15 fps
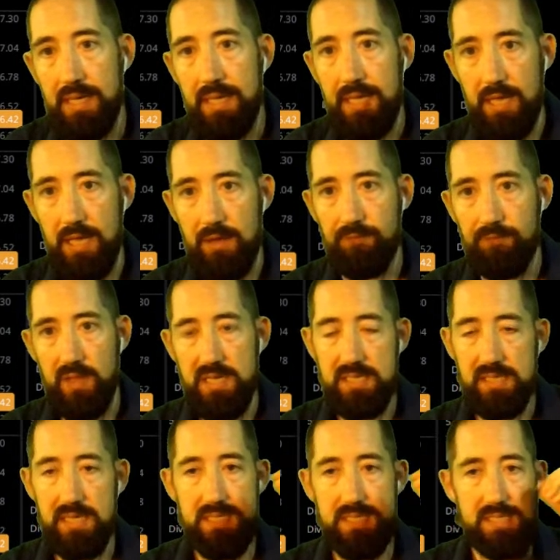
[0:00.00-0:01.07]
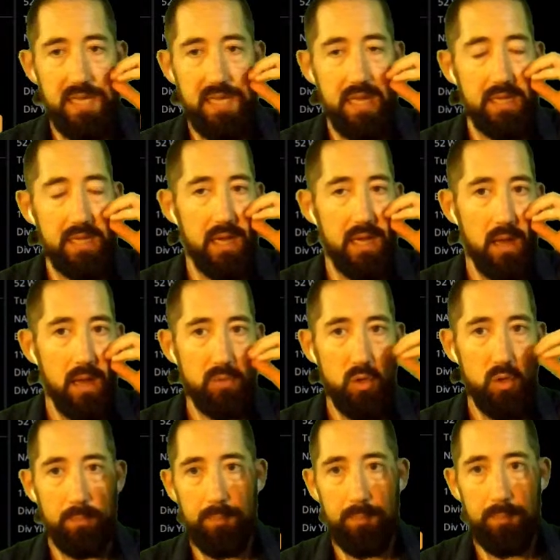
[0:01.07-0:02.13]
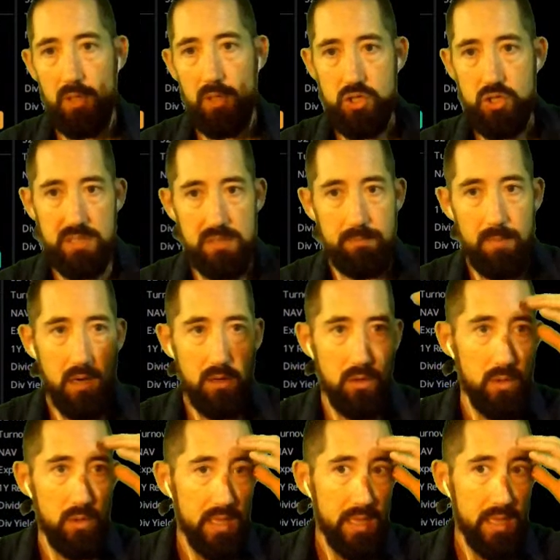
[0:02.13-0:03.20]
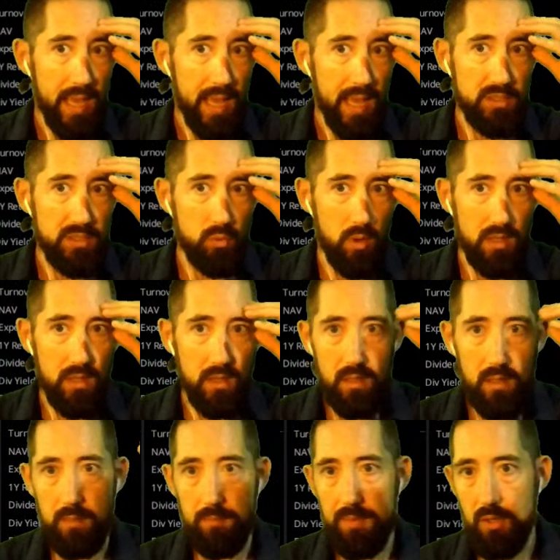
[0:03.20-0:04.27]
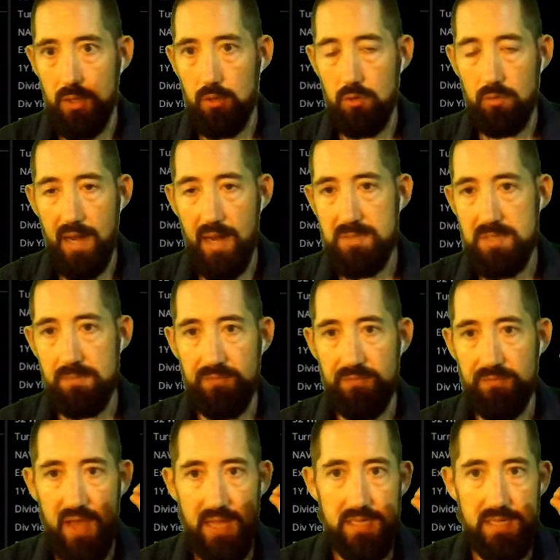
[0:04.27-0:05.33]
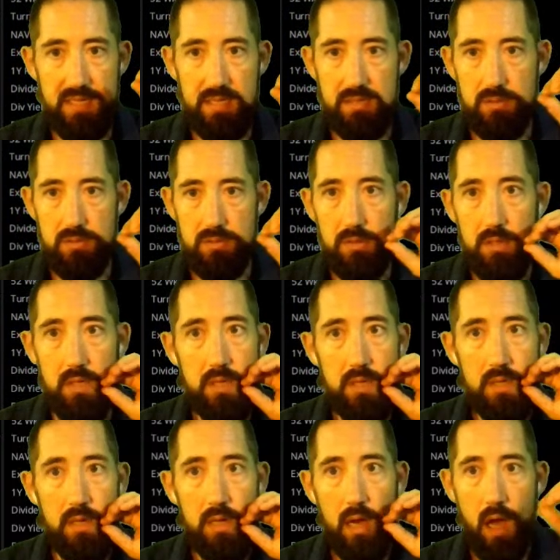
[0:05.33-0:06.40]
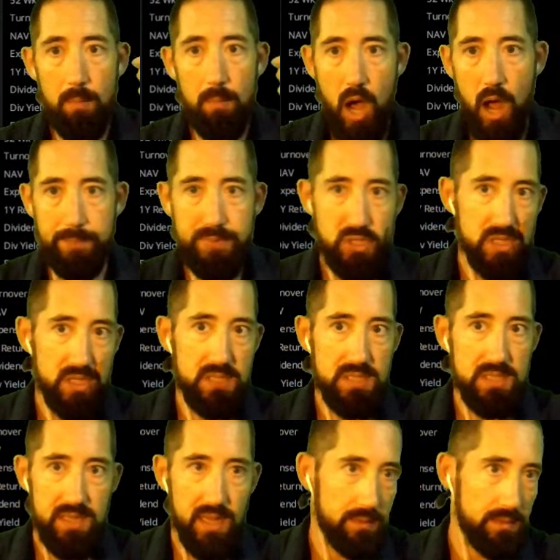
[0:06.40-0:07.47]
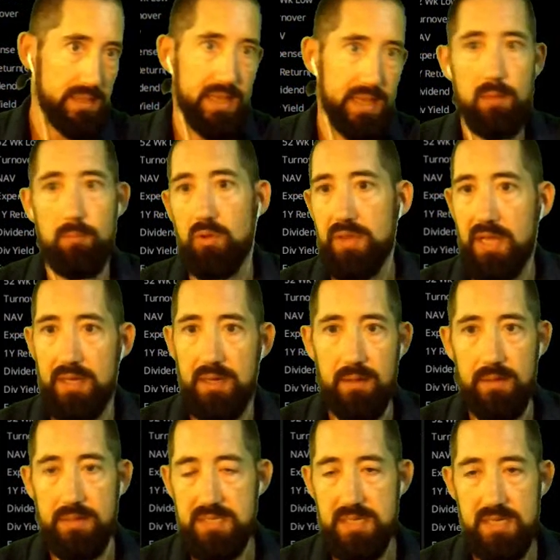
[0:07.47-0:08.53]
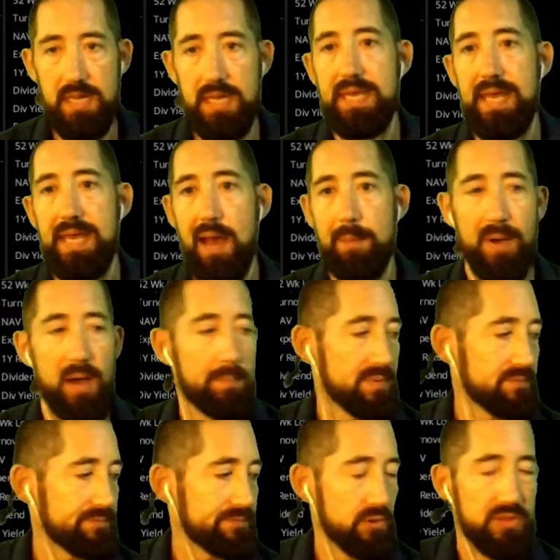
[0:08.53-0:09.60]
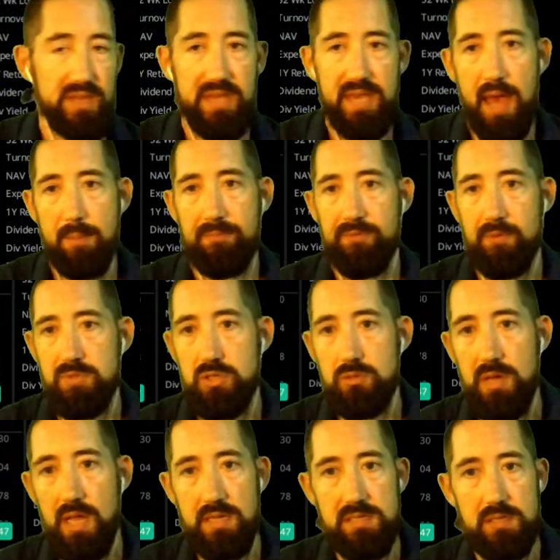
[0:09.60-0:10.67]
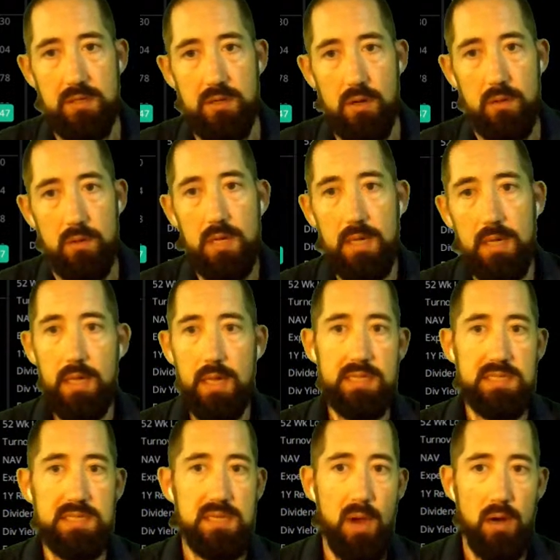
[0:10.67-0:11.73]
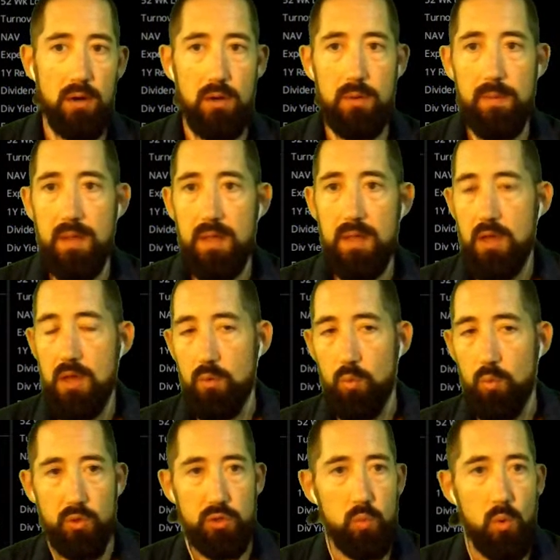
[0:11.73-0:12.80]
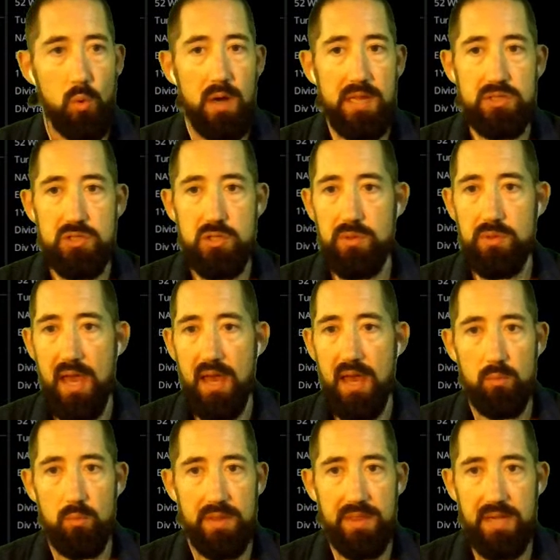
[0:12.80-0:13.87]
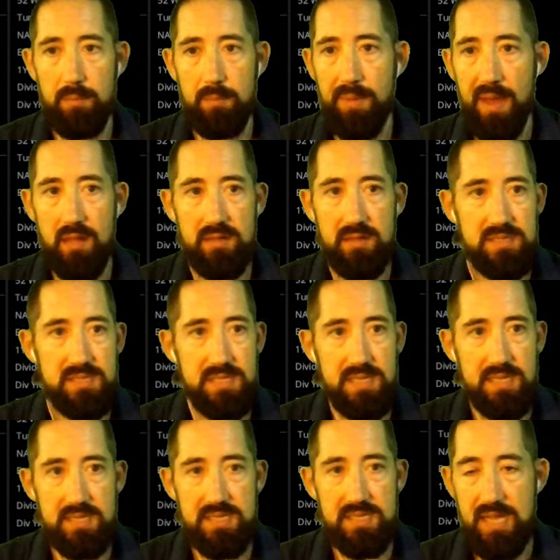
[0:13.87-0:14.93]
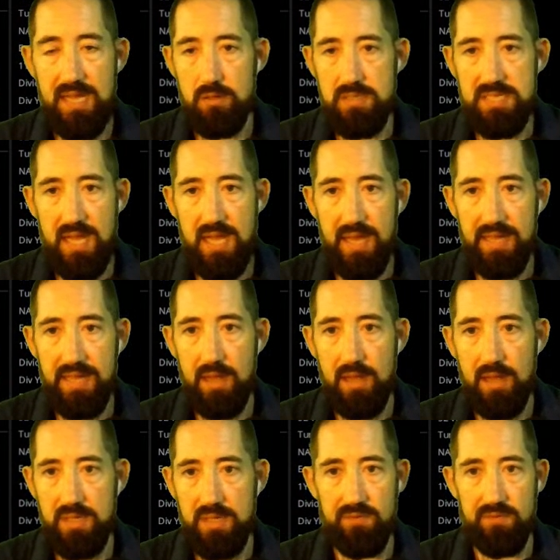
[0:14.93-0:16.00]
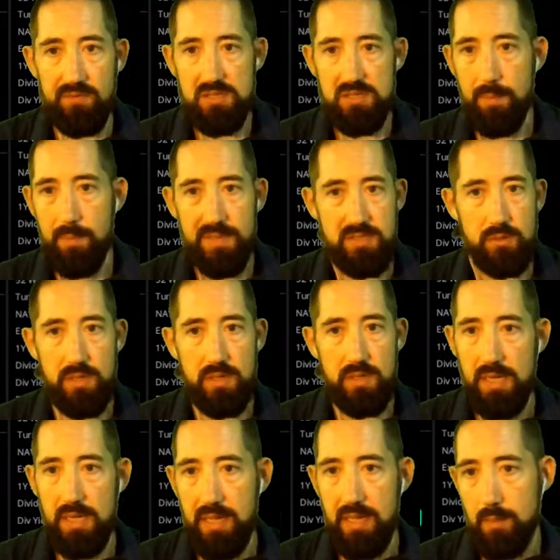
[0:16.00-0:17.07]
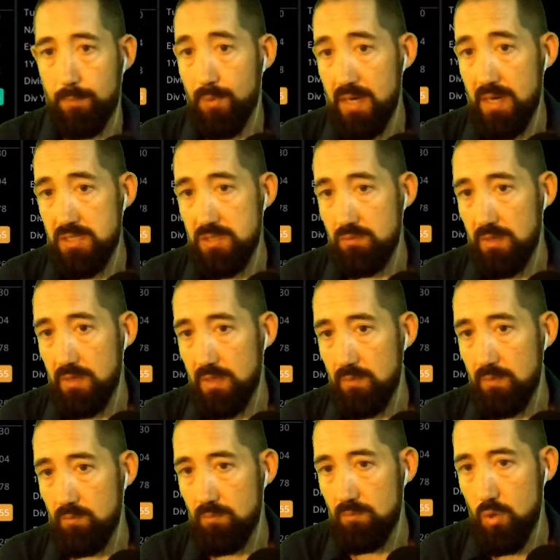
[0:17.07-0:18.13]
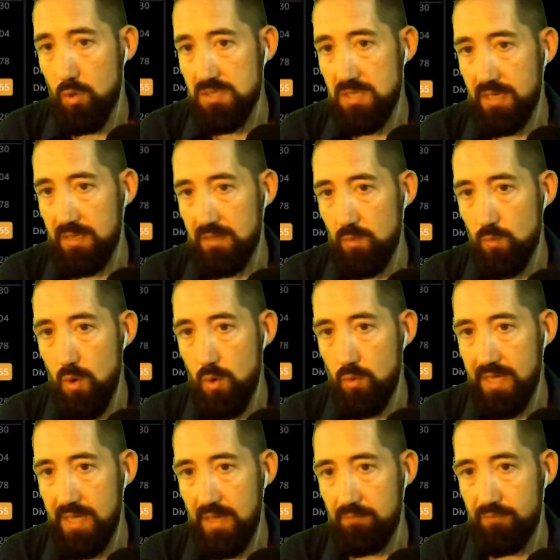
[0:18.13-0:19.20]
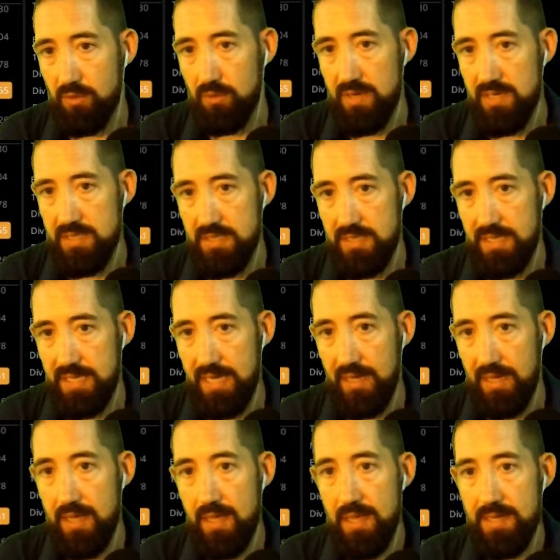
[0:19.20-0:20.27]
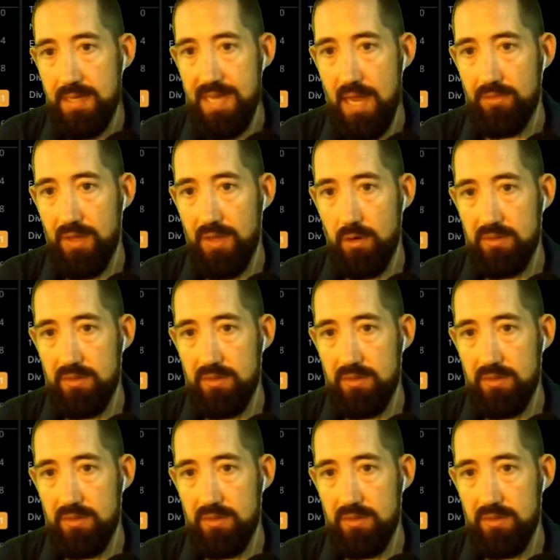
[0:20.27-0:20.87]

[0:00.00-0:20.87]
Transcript: If, like, let's say um, you're bullish on tomorrow and you want to, you know, grab some faggy diesel um, options and gamble that uh, it's going to gap up and fill the gap from two days ago tomorrow, you'd want to do that with an imbalance to the sell side that would give you this opportunity to get a price you really most likely won't get for the rest of the day down there at the